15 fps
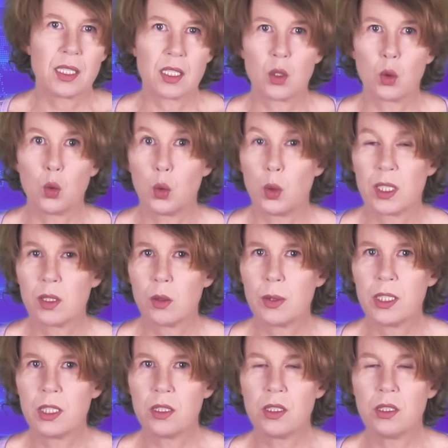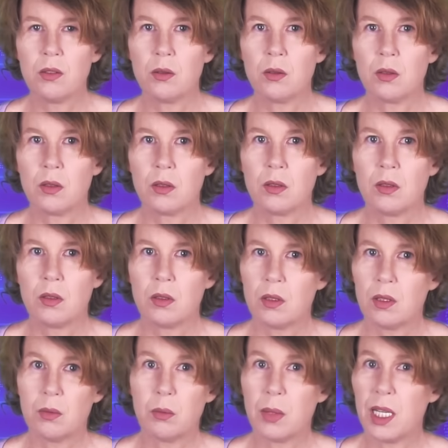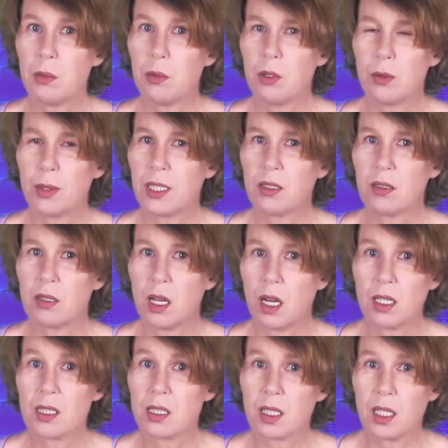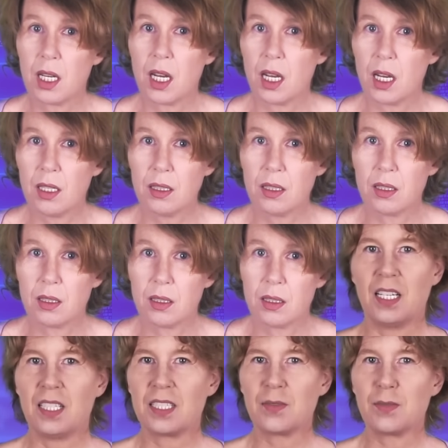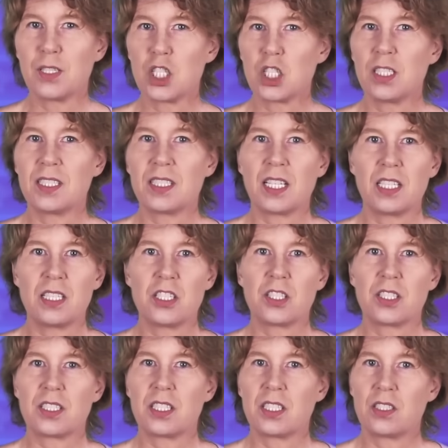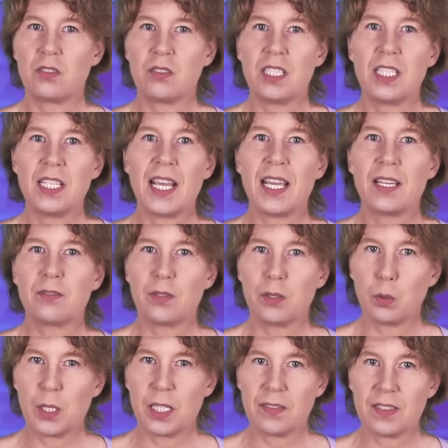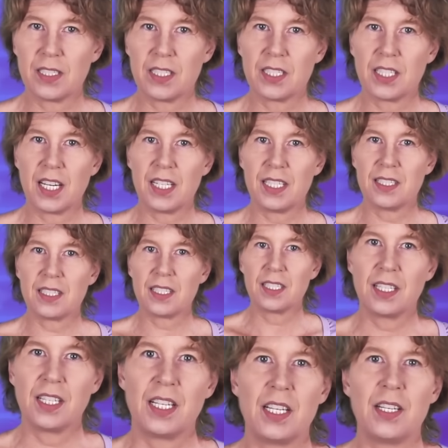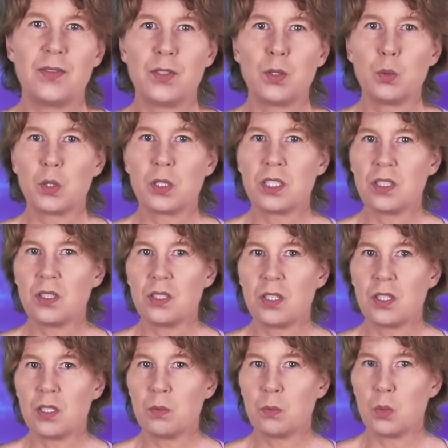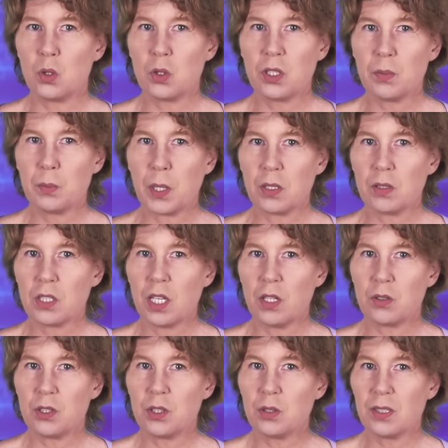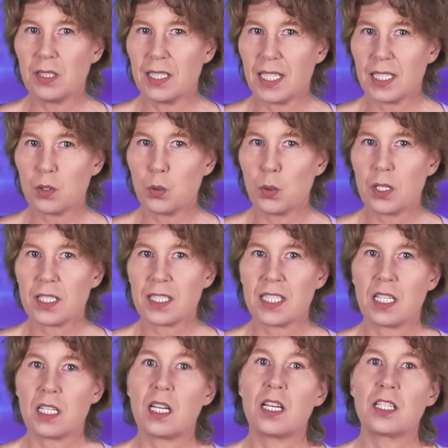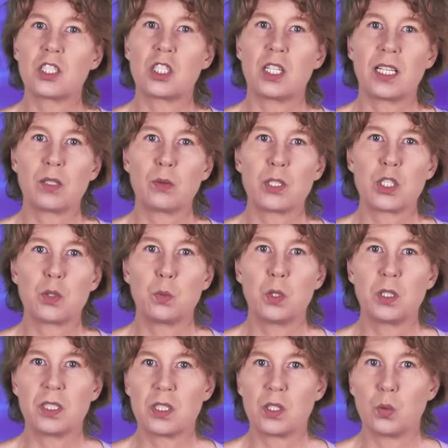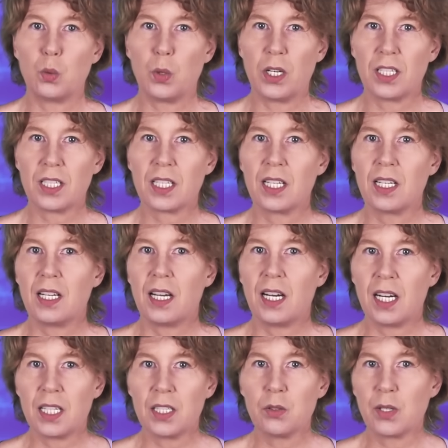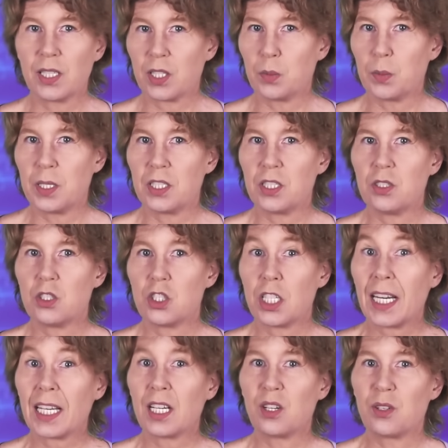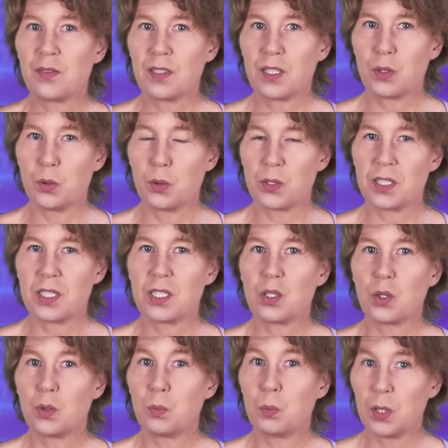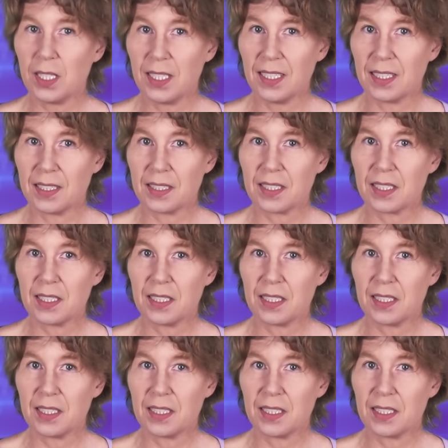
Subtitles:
So what are we to do? Maybe we could ask an AI. Artificial intelligence is really everywhere these days. If you want to learn more about how neural networks and large language models work, I recommend you check out the courses on Brilliant.